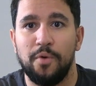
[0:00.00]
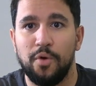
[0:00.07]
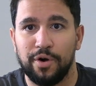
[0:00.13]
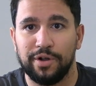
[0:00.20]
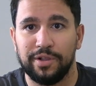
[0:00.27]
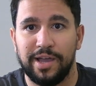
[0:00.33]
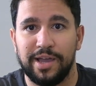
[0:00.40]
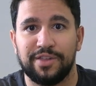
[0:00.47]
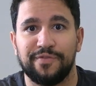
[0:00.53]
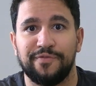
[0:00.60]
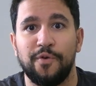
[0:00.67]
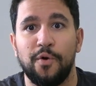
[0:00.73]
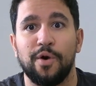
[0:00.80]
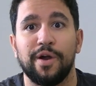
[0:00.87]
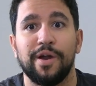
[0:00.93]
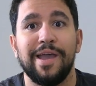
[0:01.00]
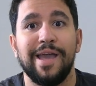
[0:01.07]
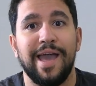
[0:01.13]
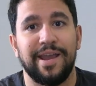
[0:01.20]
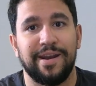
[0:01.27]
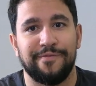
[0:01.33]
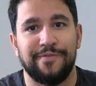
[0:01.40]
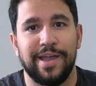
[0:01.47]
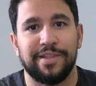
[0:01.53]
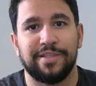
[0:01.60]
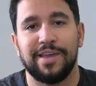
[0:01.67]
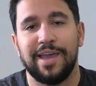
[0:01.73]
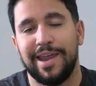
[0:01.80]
more or less for an event.